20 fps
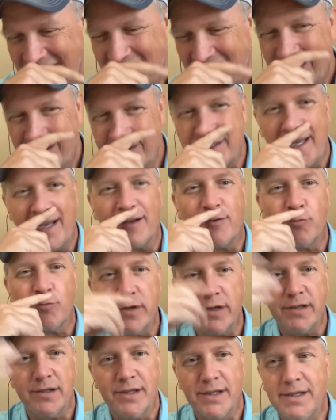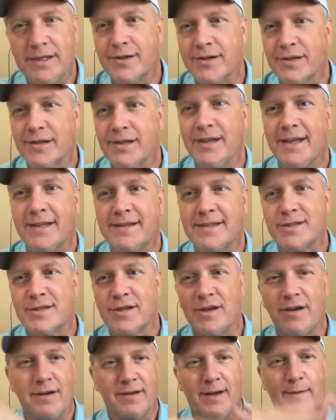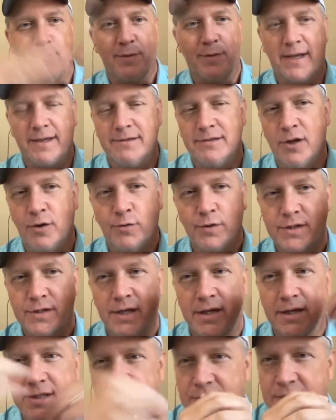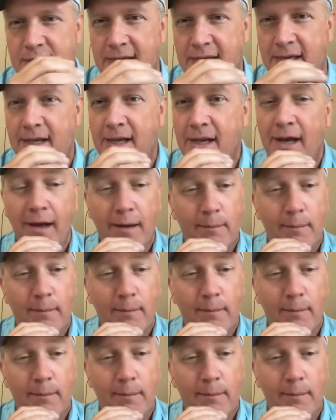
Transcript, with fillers: it's like, really? You're going to let this out? I'm like, no one's going to see it.